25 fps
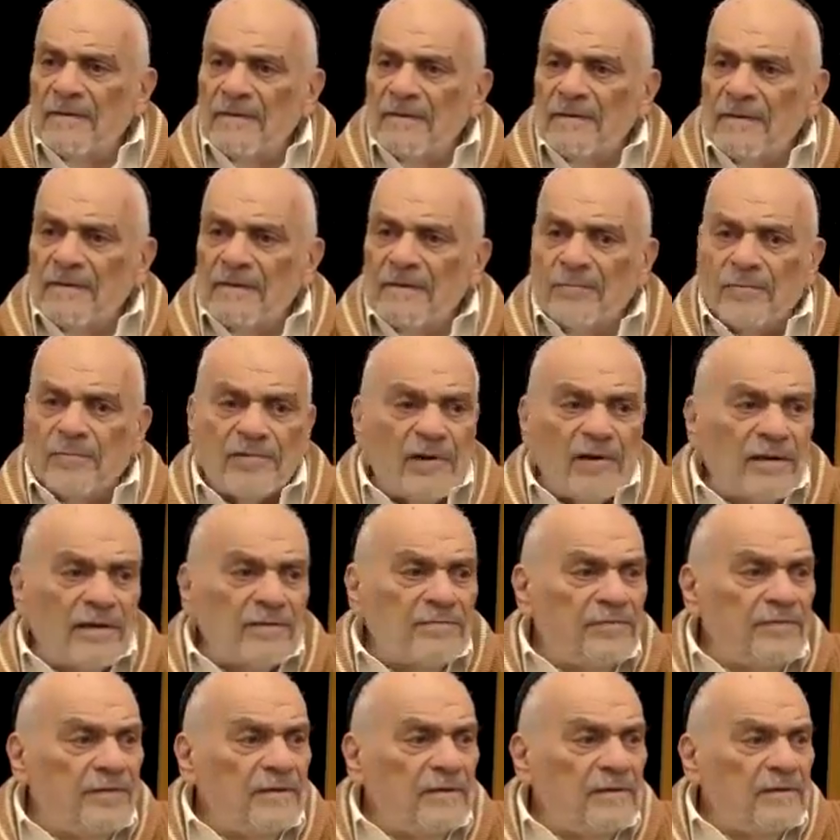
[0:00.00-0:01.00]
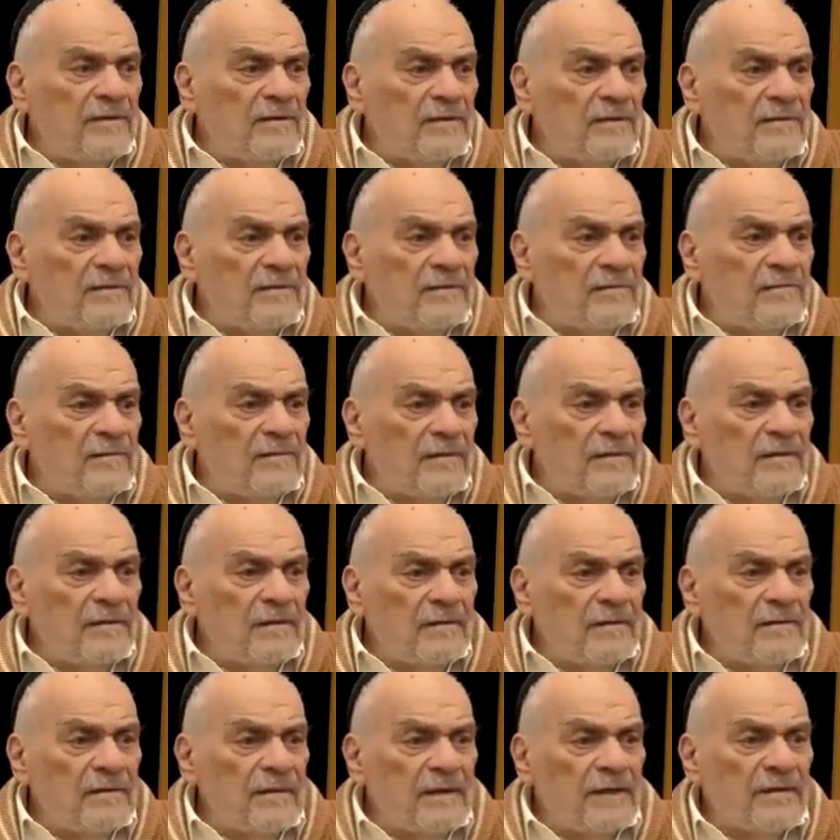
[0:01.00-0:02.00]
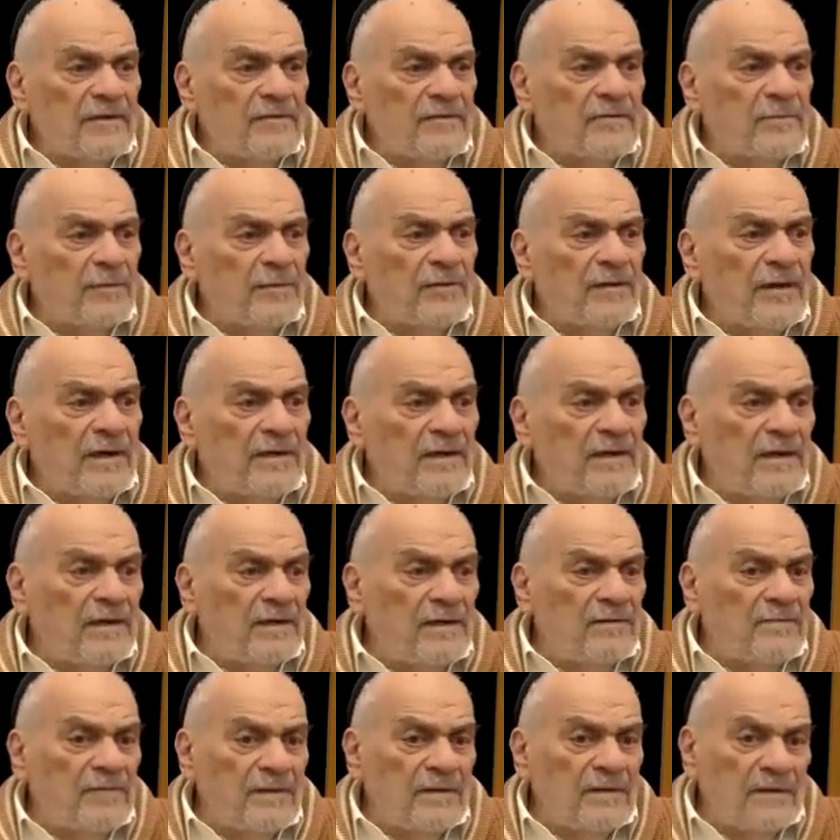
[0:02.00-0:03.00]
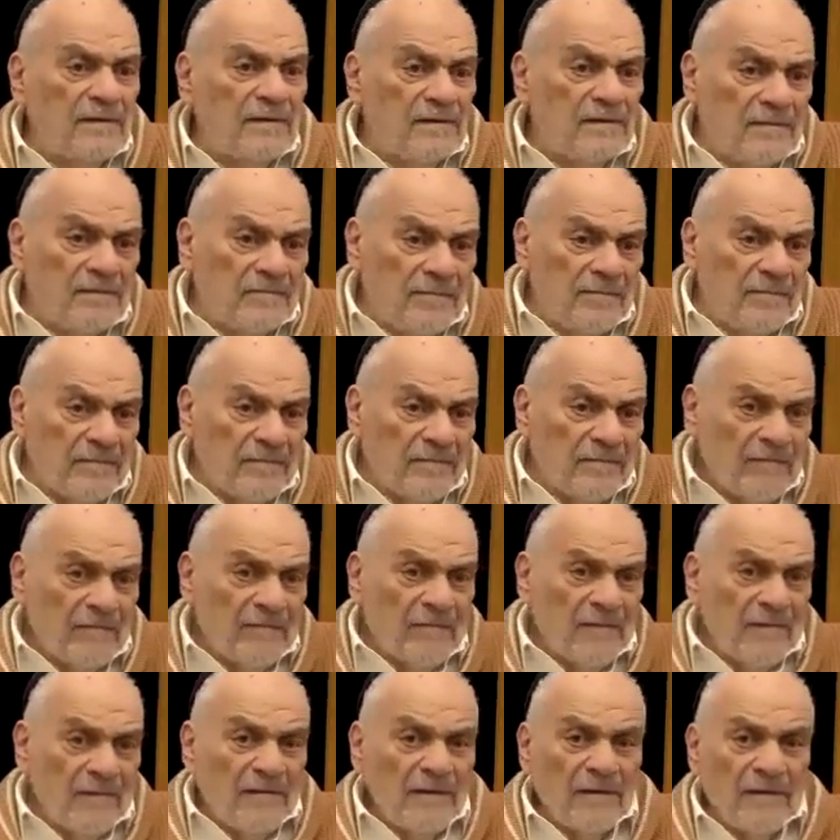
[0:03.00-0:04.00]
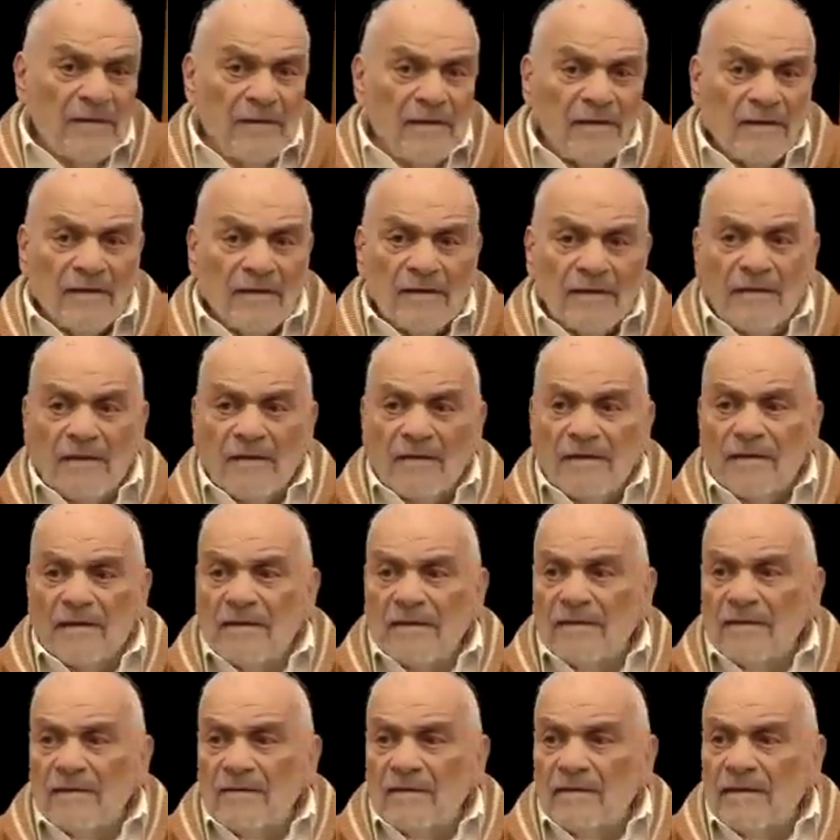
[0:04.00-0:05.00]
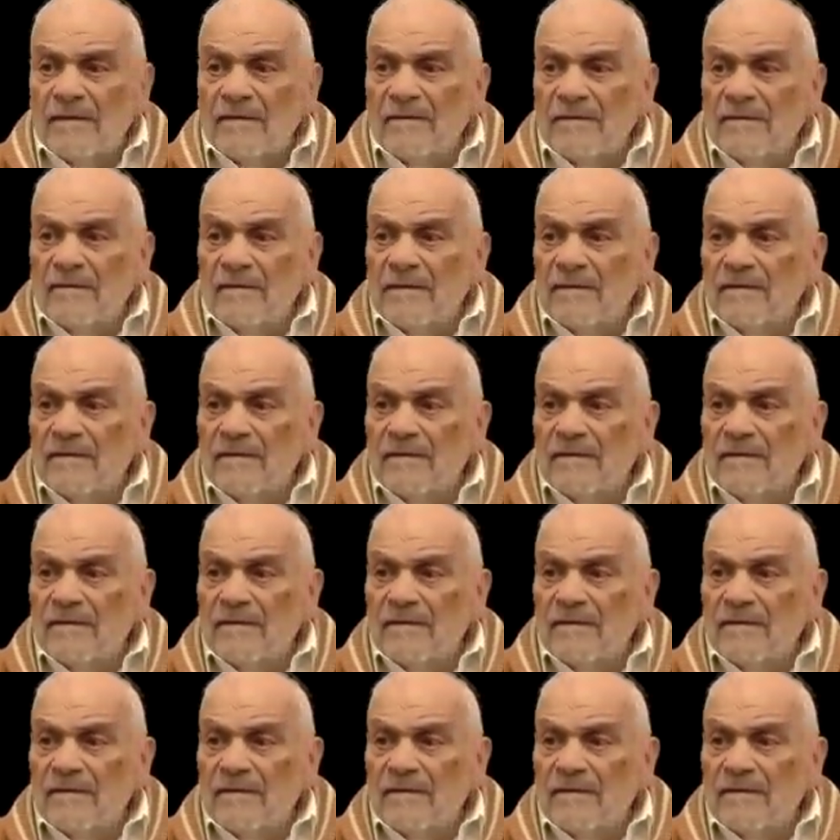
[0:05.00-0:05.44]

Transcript: a prophet or an expert on anything, I think